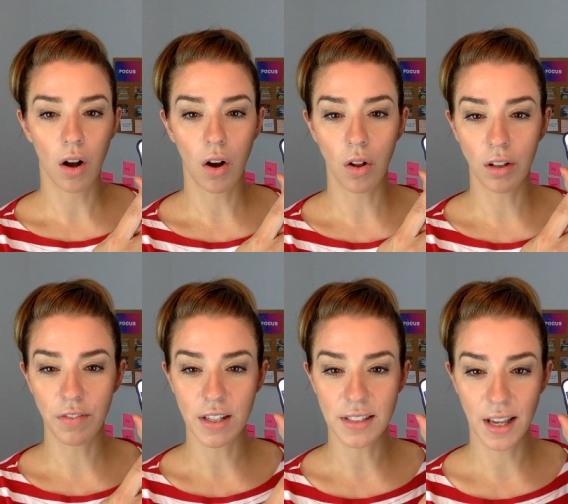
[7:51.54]
all of
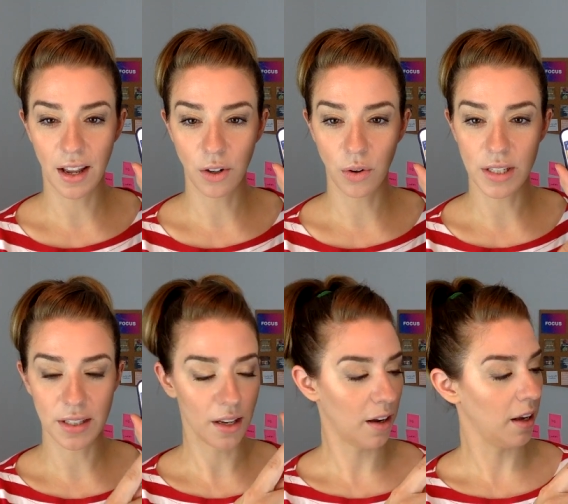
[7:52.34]
these categories
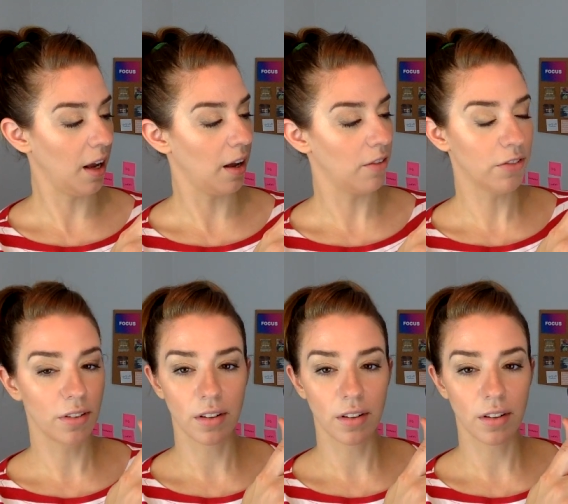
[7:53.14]
that I have